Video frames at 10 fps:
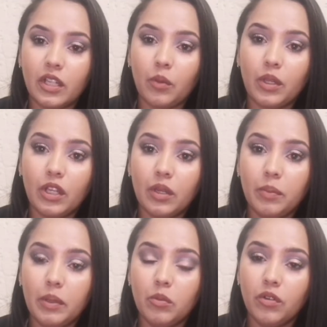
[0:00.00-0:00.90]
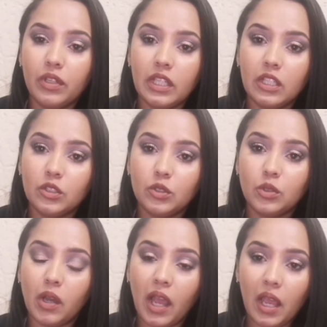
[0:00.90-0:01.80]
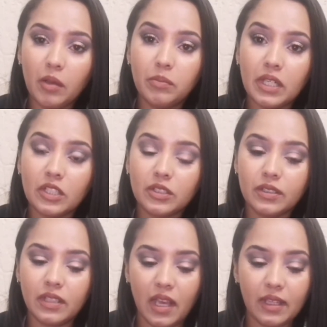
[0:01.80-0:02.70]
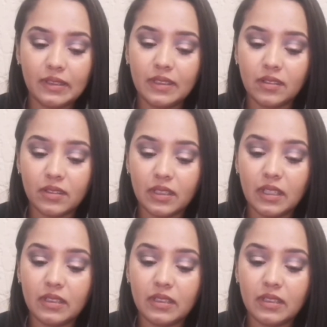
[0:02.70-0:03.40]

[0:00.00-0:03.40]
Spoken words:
So now we're going to be moving into eye brushes, and this